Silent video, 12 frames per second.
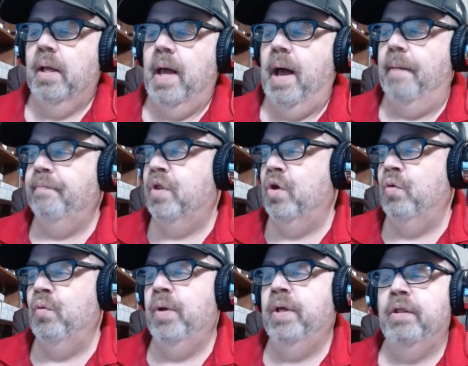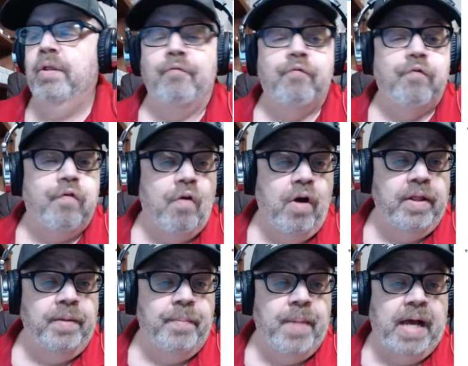I'm doing the
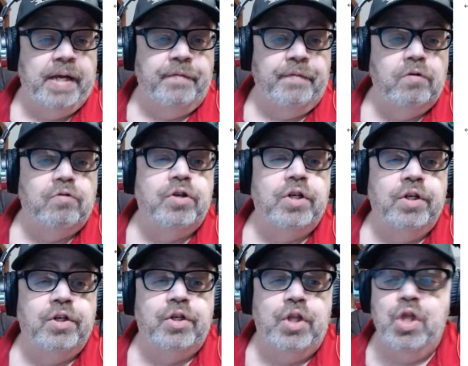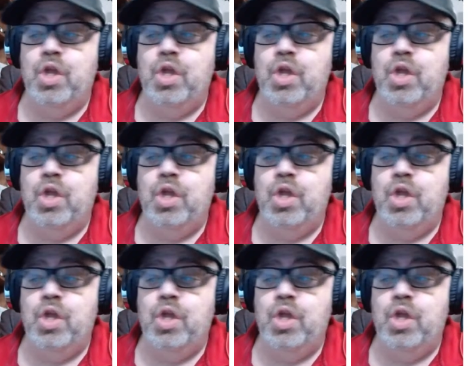front and back. If you're just